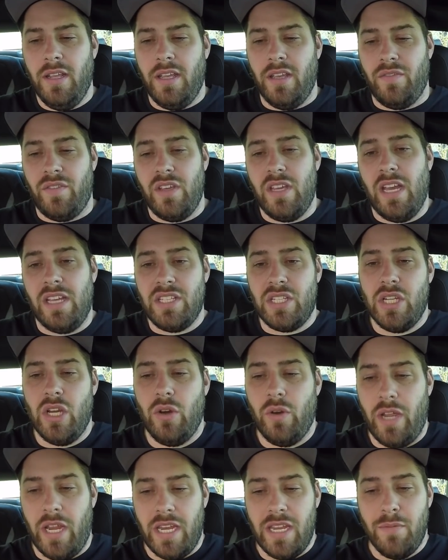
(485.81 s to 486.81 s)
If you guys
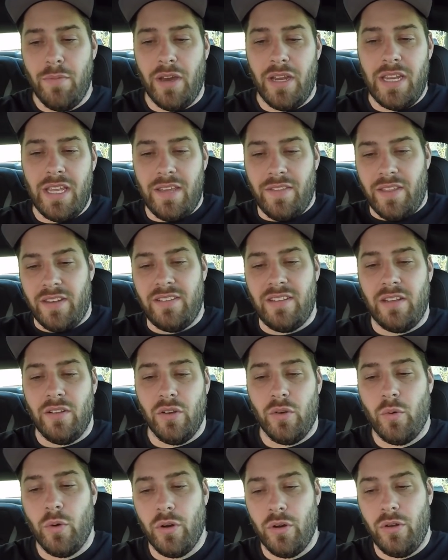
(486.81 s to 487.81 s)
know anybody in the
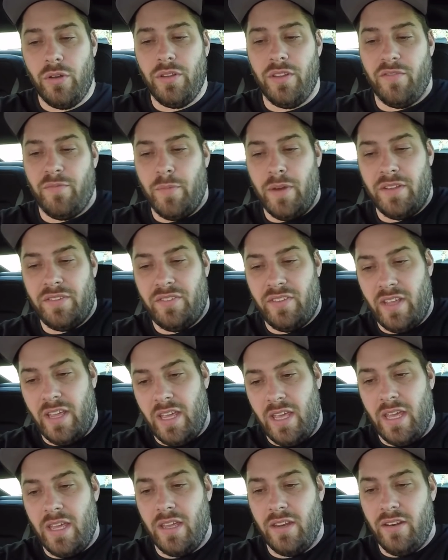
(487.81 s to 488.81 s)
dealer world of
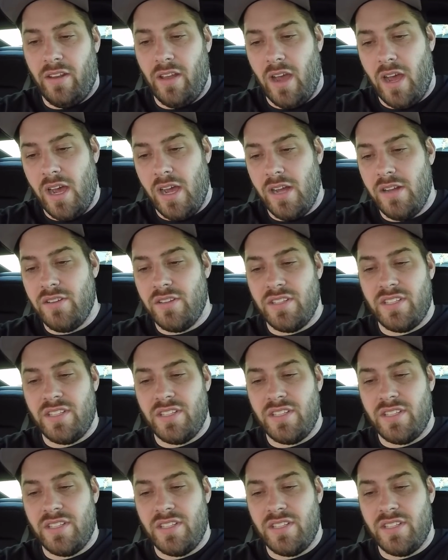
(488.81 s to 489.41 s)
Mustang and Dodge